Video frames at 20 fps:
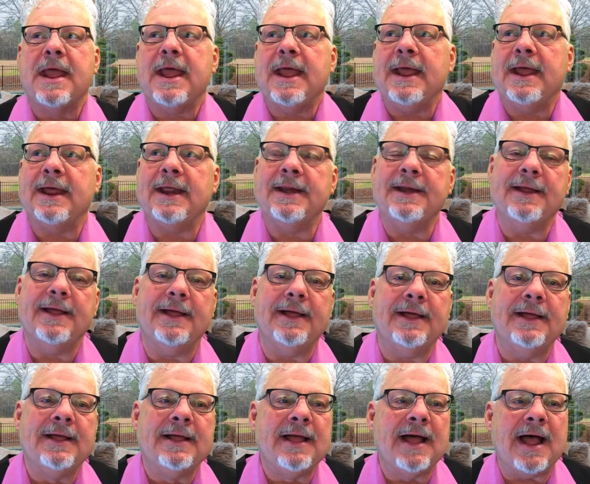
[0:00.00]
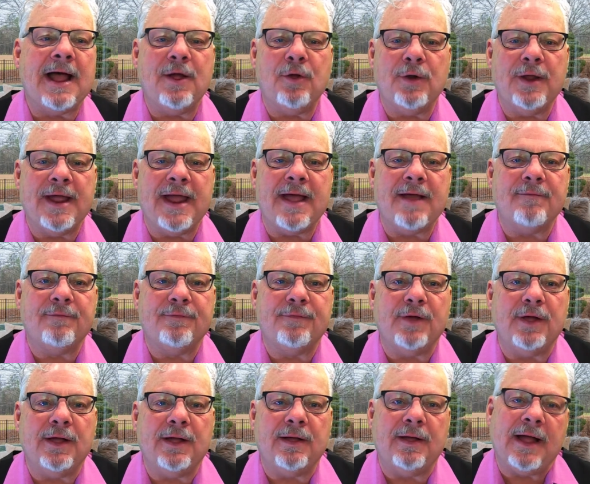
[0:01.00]
And I have
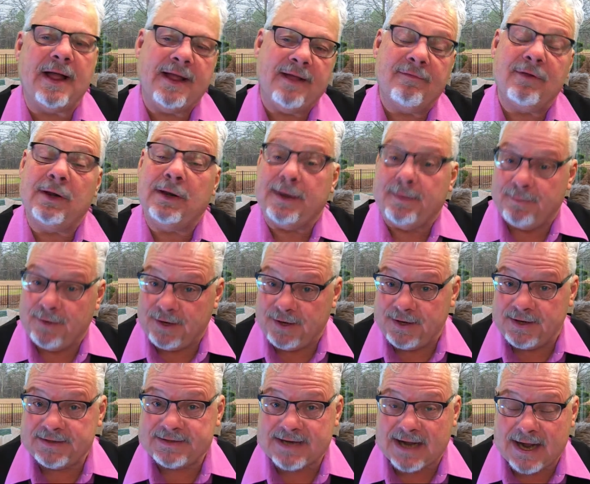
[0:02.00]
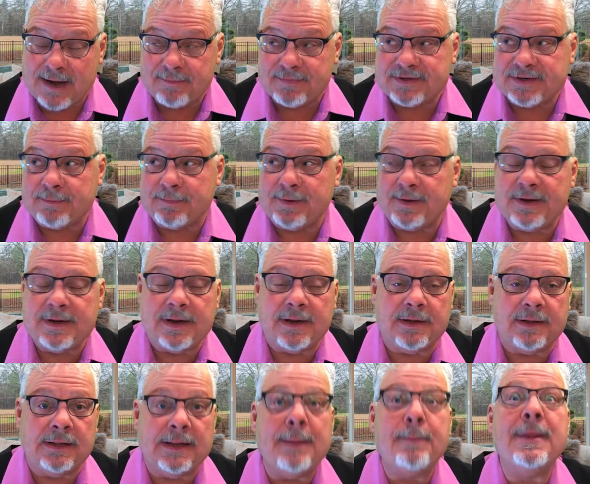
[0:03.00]
a limited of time, simply
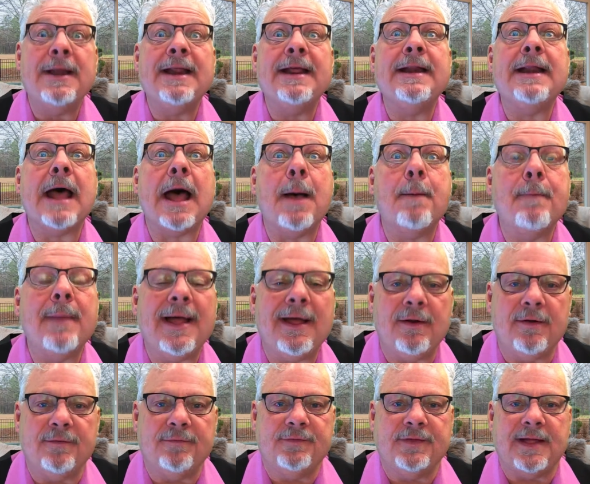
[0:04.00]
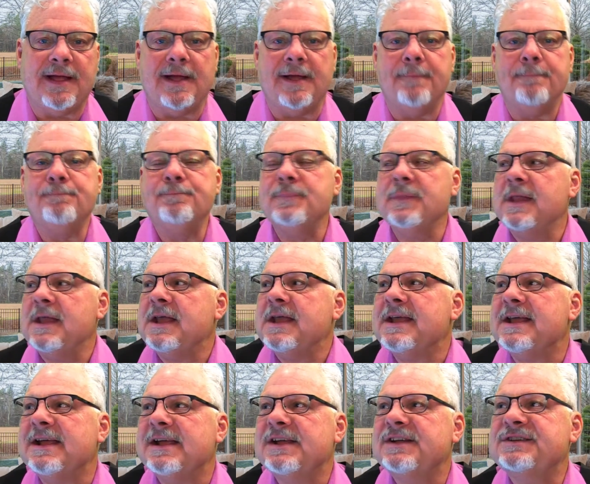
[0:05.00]
limited amount of time.
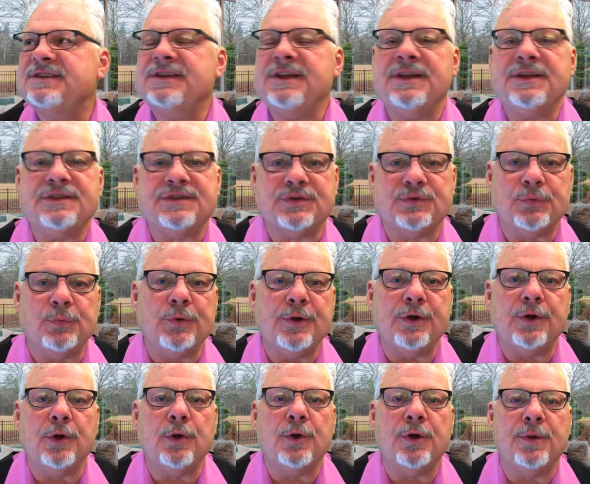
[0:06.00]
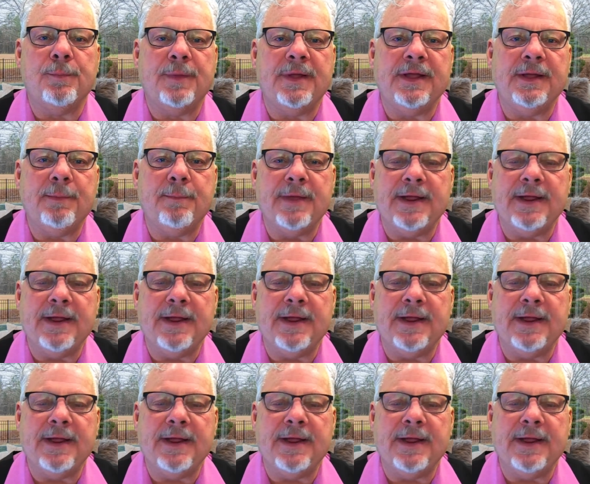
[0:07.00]
Since we're going to be